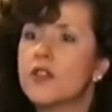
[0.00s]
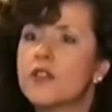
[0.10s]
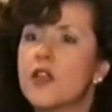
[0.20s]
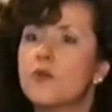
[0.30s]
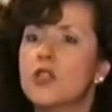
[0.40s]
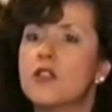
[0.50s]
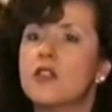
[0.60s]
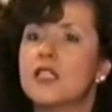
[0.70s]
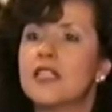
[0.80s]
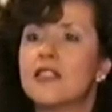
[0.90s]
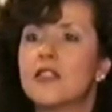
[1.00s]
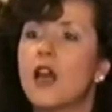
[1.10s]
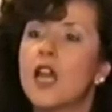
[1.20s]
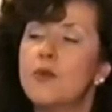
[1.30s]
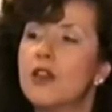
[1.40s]
assumption since
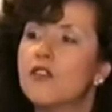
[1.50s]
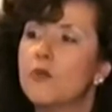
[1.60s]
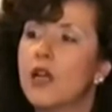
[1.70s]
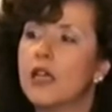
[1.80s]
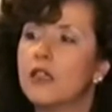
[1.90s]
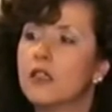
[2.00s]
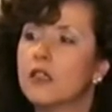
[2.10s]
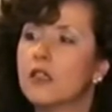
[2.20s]
time out of mind.